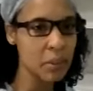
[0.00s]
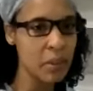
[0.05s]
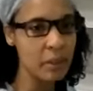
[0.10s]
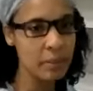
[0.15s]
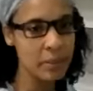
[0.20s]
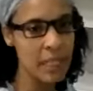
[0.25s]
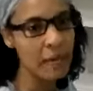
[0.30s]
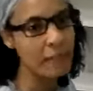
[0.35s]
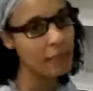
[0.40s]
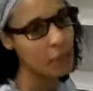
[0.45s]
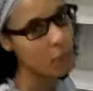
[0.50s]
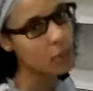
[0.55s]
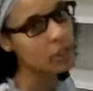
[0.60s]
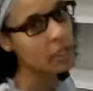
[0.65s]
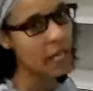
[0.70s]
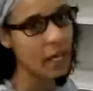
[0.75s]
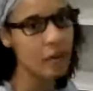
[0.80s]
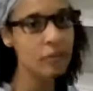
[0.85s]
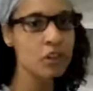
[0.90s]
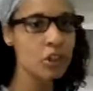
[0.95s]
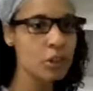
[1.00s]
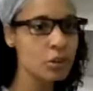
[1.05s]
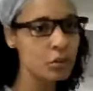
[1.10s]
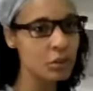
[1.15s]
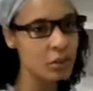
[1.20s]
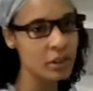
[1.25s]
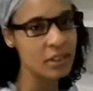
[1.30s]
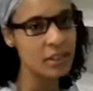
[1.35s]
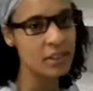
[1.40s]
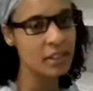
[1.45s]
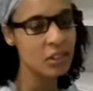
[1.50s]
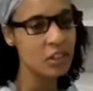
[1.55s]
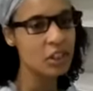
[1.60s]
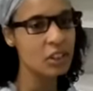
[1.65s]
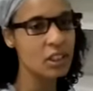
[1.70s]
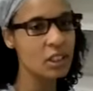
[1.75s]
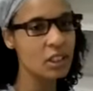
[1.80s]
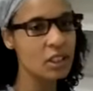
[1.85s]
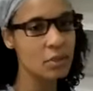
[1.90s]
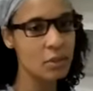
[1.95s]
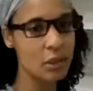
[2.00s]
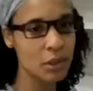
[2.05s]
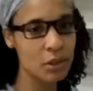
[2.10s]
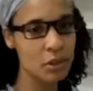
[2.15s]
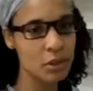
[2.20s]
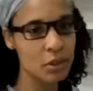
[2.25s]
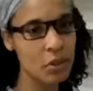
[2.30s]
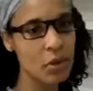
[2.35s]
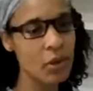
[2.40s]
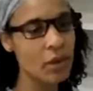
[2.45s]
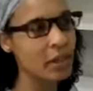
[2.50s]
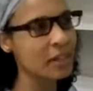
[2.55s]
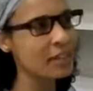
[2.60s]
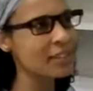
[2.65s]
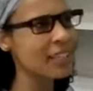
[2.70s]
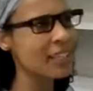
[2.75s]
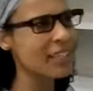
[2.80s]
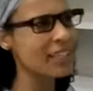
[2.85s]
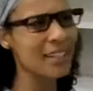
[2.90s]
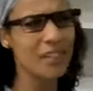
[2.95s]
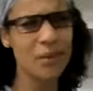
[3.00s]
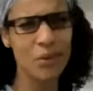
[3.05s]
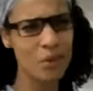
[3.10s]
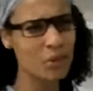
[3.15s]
Williams had 4.5 children and she took them to the store. It's like,